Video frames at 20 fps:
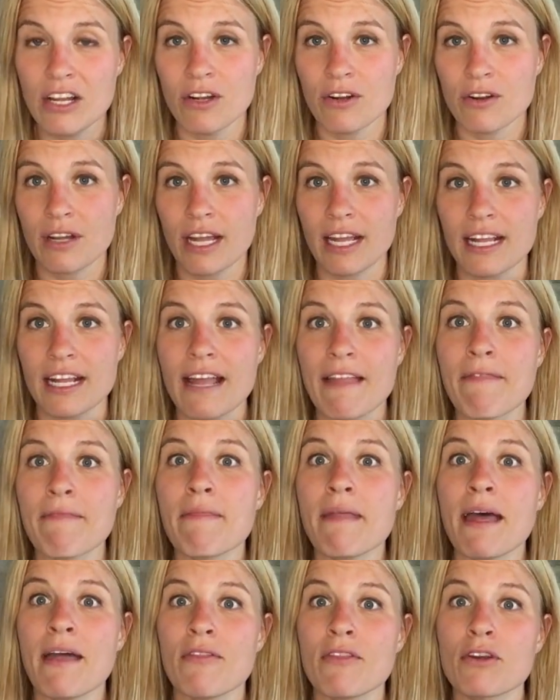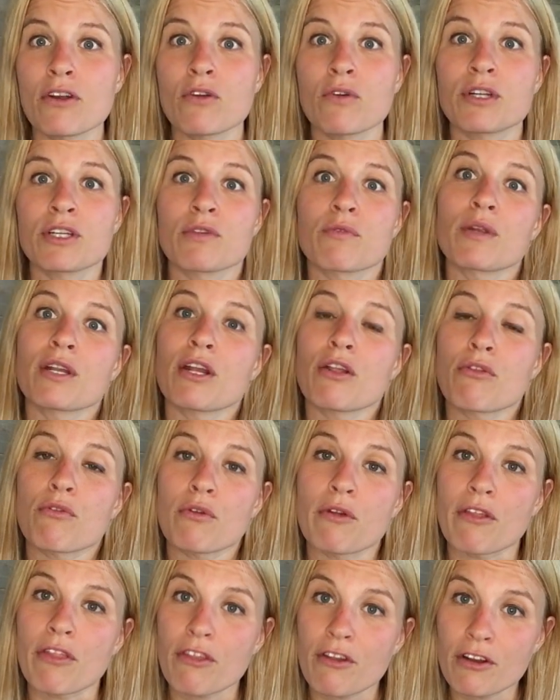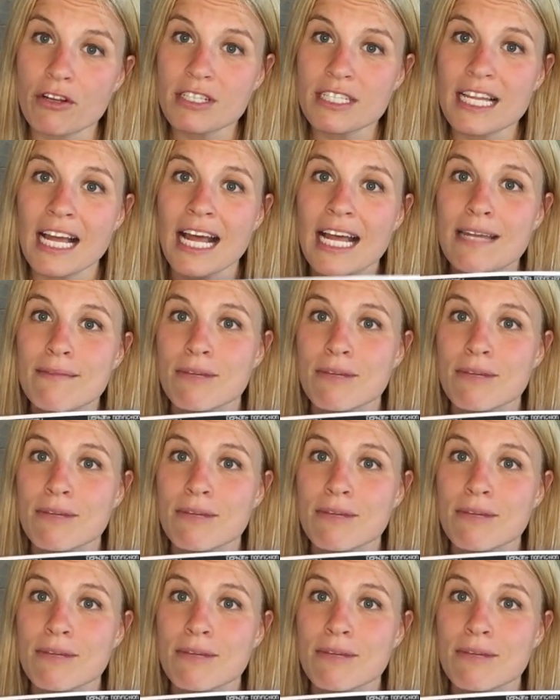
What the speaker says: Okay, and then they're going to read it through a third time